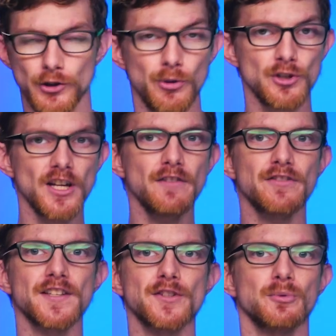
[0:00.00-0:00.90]
To achieve
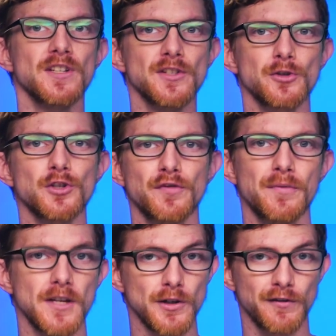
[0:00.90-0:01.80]
this, researchers
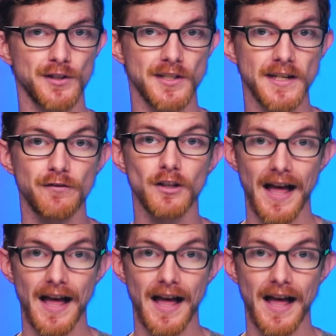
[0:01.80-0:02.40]
from the University of